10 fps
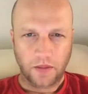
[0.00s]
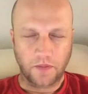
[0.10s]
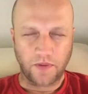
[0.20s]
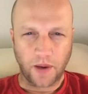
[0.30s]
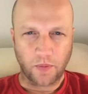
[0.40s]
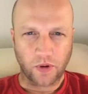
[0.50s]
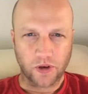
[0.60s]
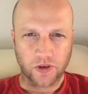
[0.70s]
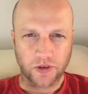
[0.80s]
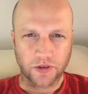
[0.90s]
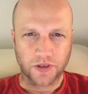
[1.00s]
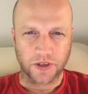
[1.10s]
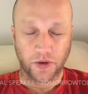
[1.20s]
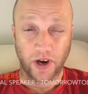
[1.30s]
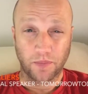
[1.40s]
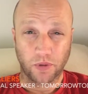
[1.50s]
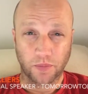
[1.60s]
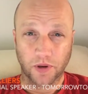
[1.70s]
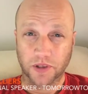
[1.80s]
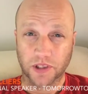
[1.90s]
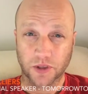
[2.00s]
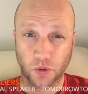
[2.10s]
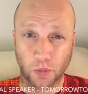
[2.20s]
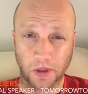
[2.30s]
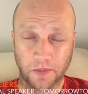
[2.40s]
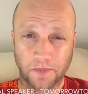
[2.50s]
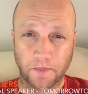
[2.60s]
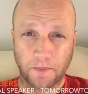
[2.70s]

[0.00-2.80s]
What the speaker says: The FAB Quotient is a great book because it's normal.